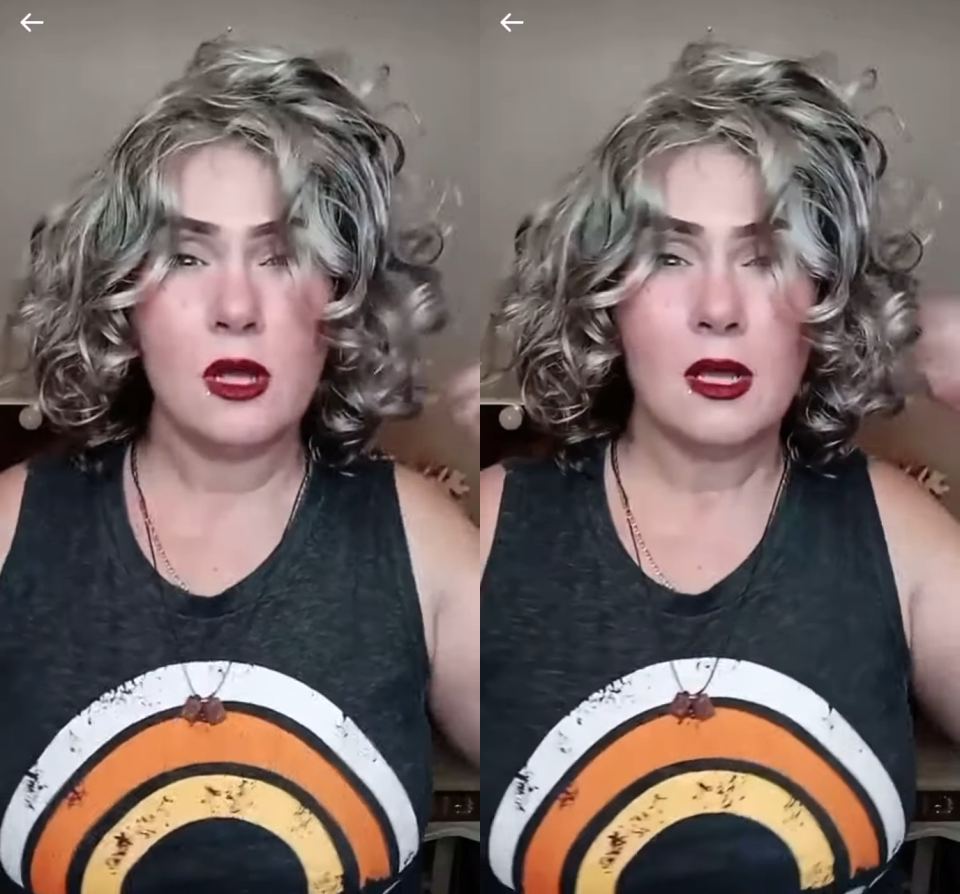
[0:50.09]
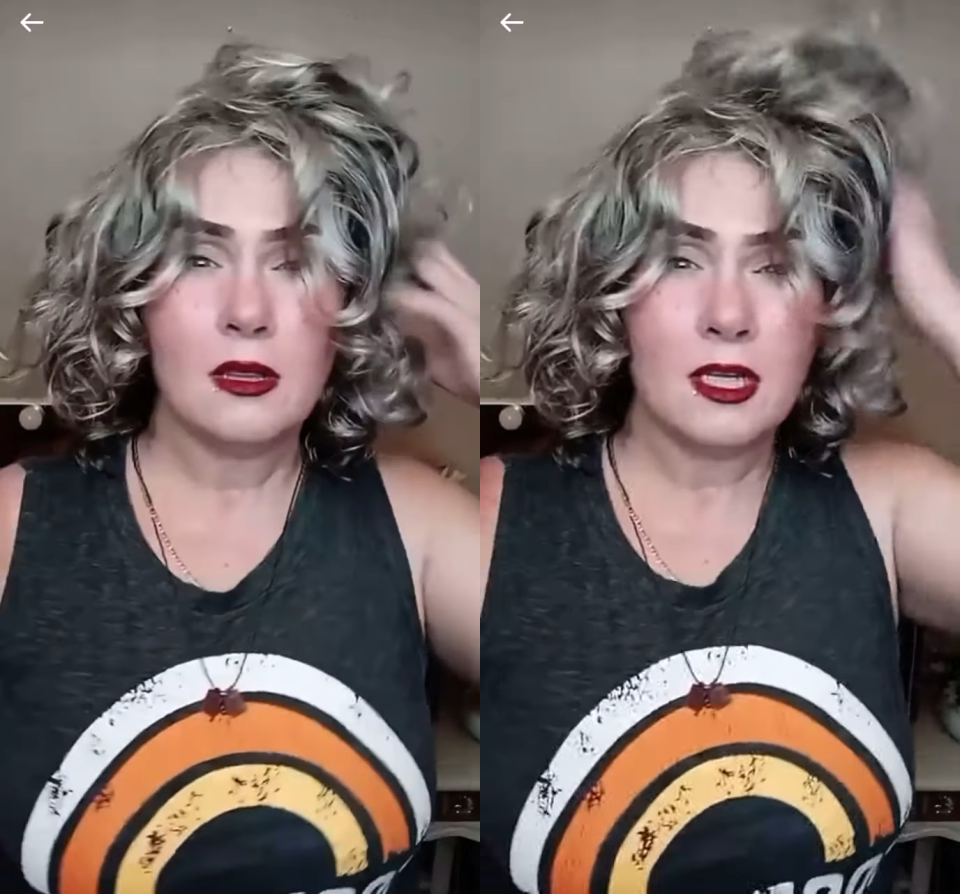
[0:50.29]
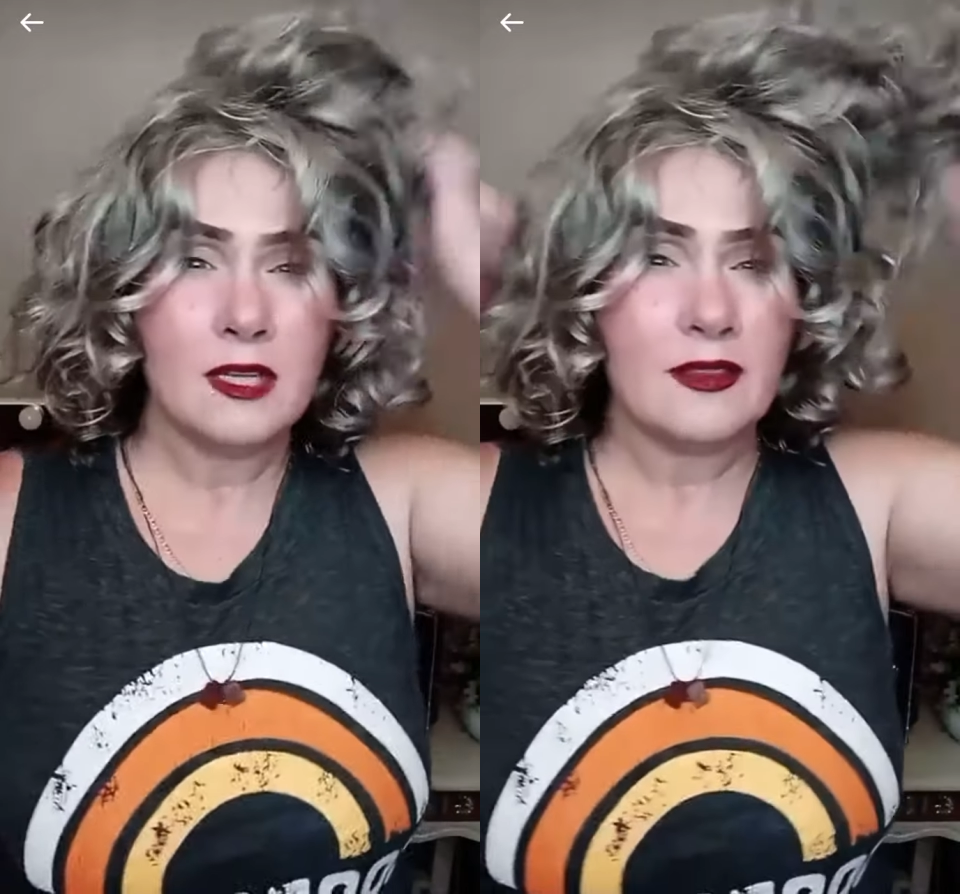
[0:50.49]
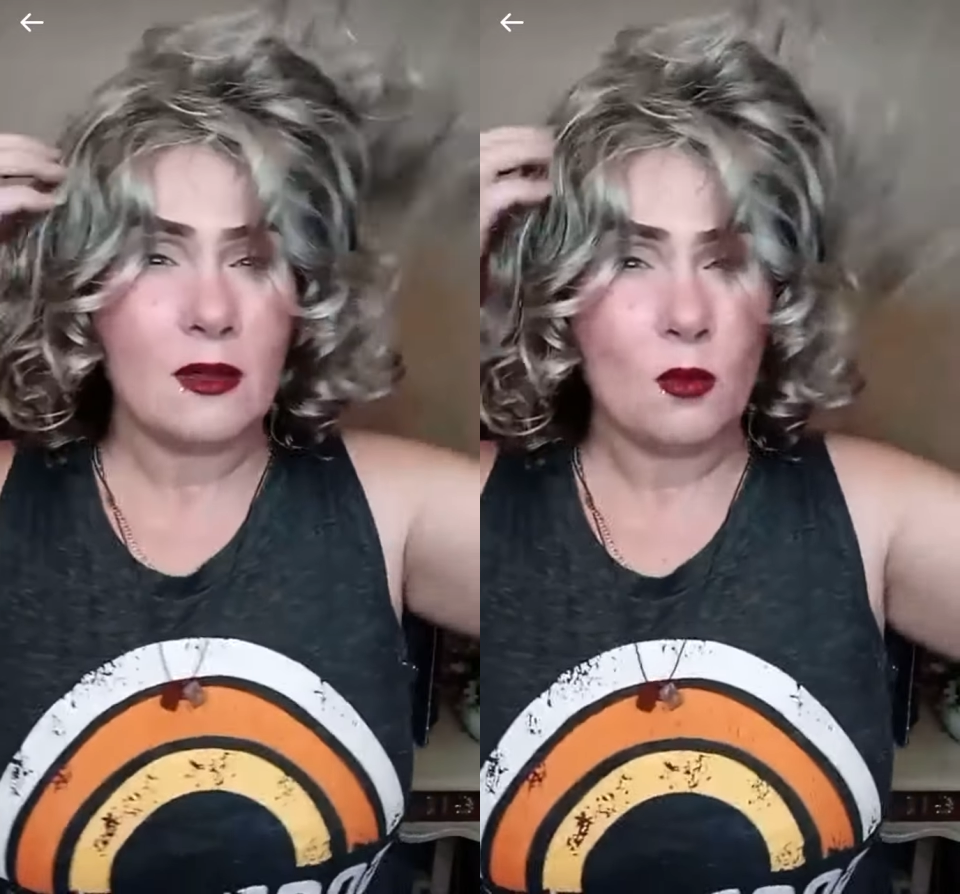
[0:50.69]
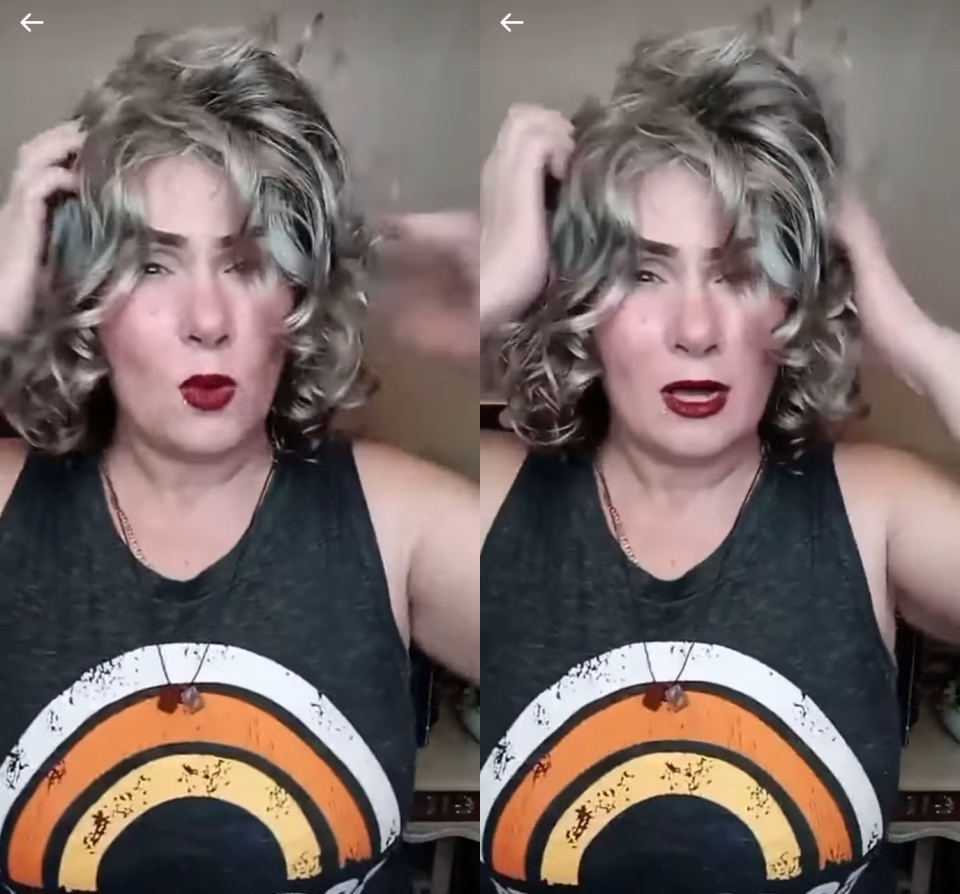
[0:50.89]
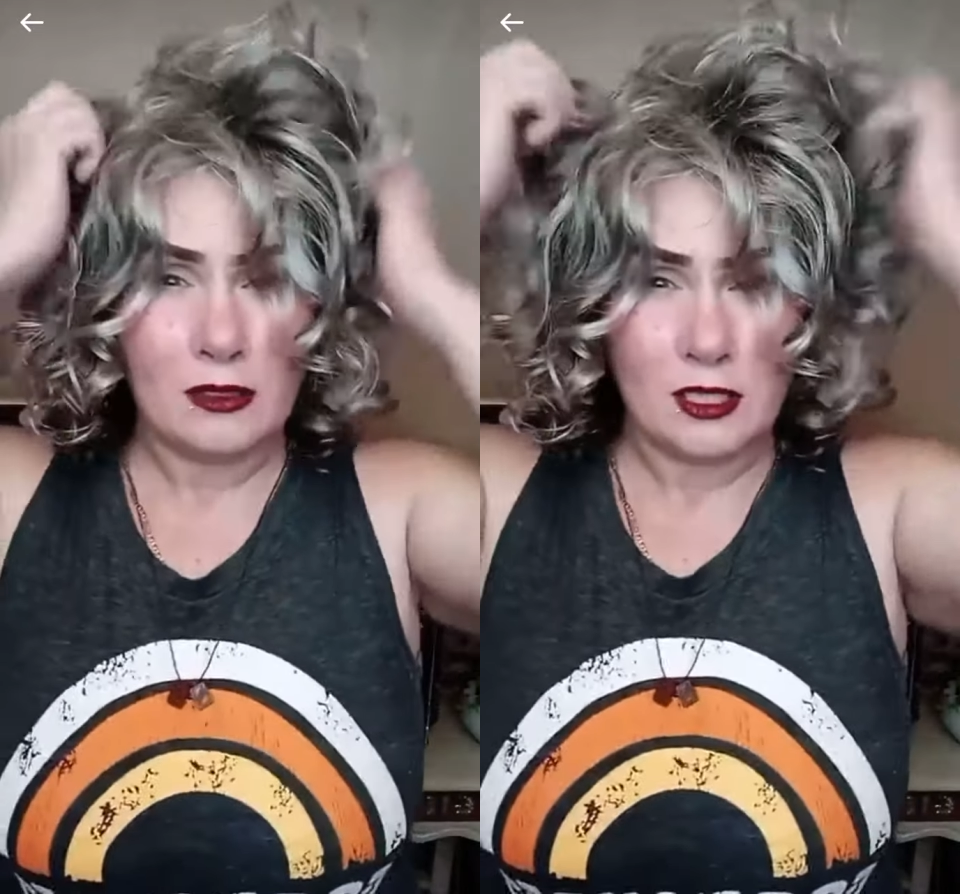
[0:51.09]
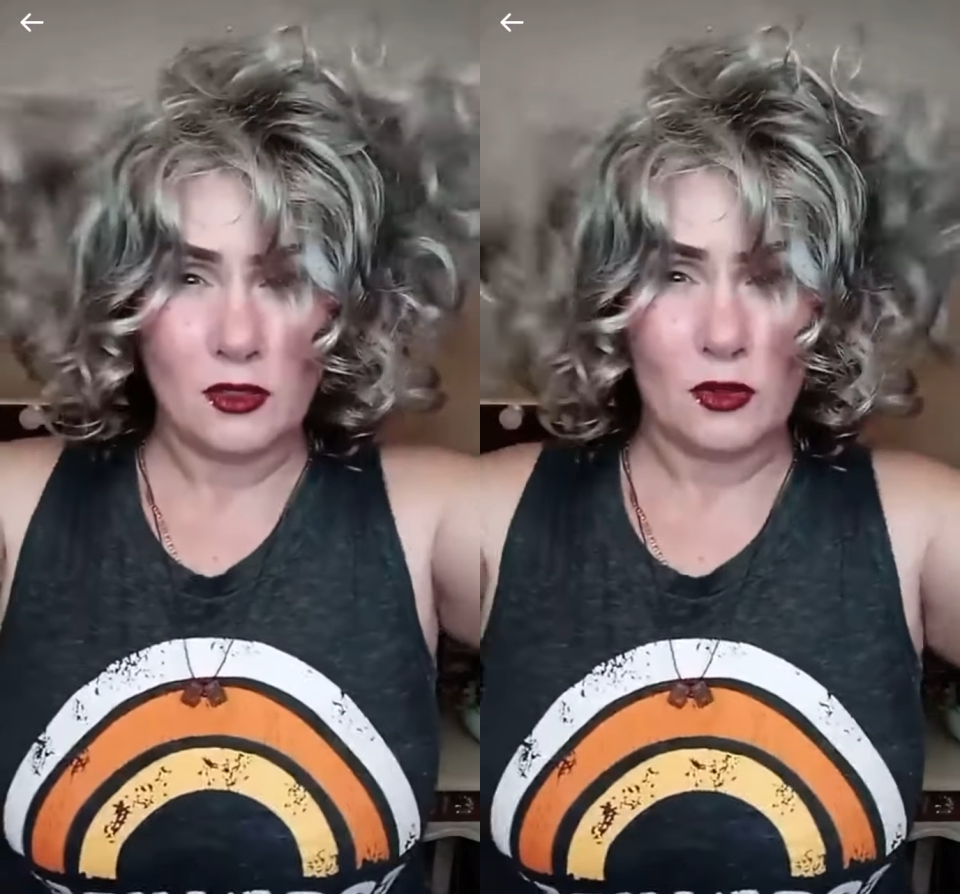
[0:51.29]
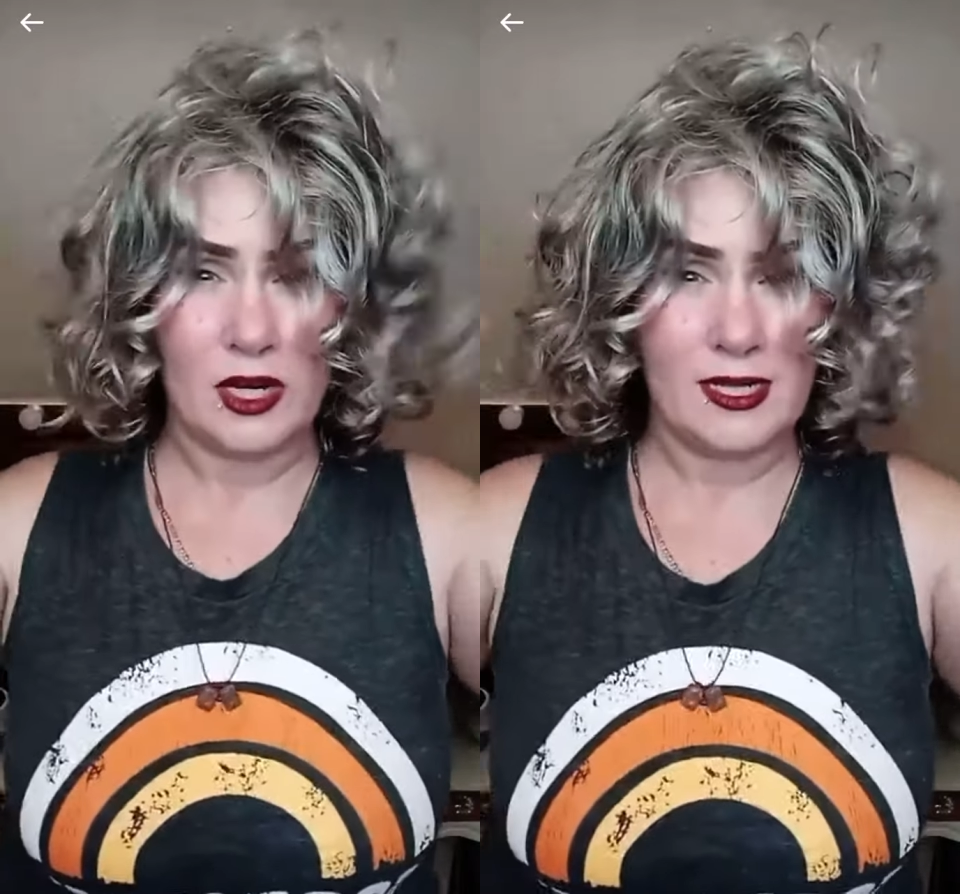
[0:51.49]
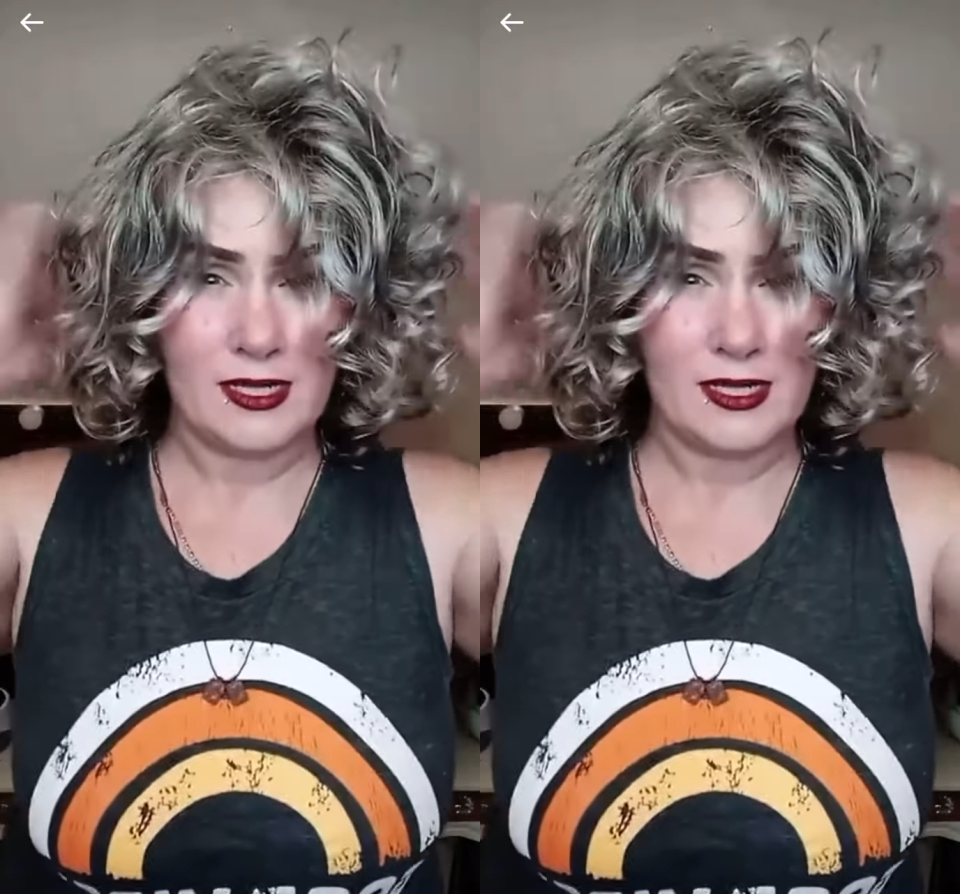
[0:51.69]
Look at that, wild and crazy.